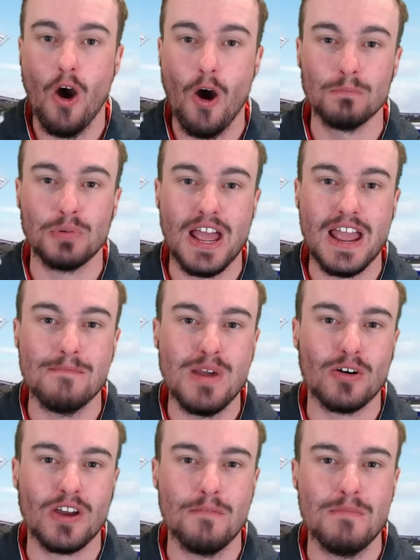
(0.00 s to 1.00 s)
on playing
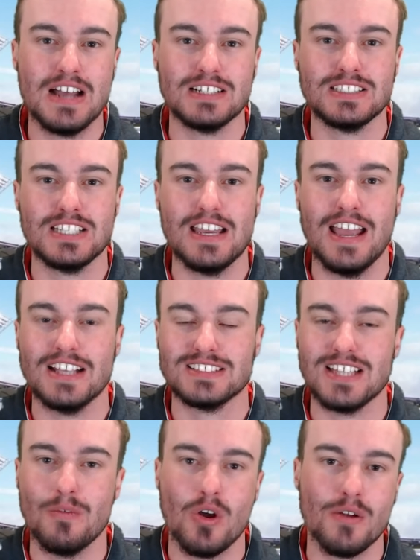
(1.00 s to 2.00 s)
Malcolm Marks here,
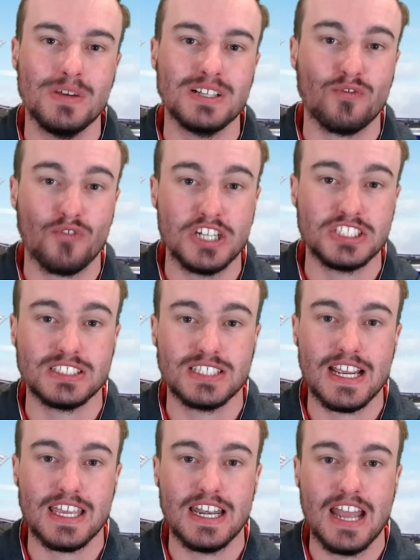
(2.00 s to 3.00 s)
as they want him as fresh as
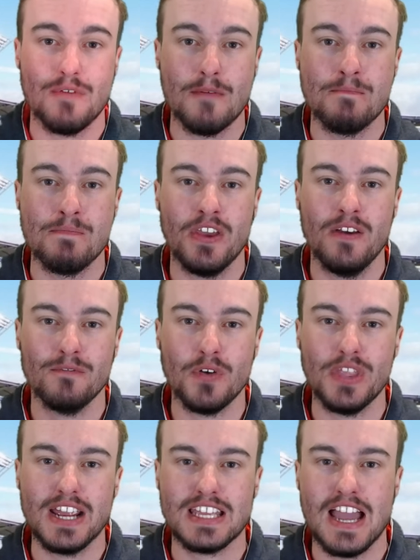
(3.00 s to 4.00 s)
they can have him
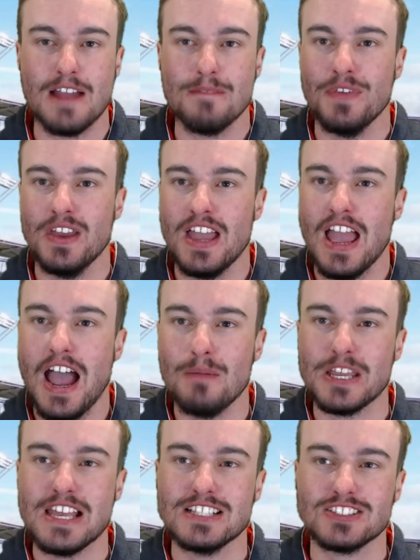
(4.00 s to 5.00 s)
for that game
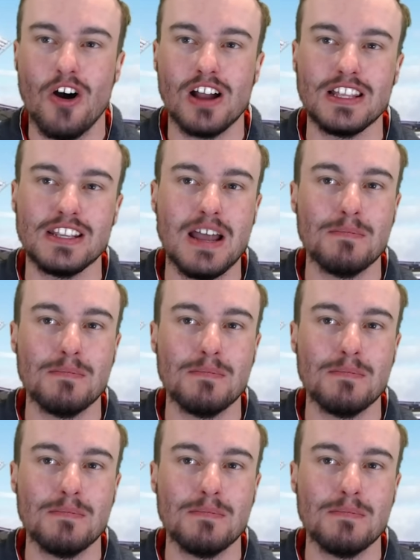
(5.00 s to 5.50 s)
up against Ireland.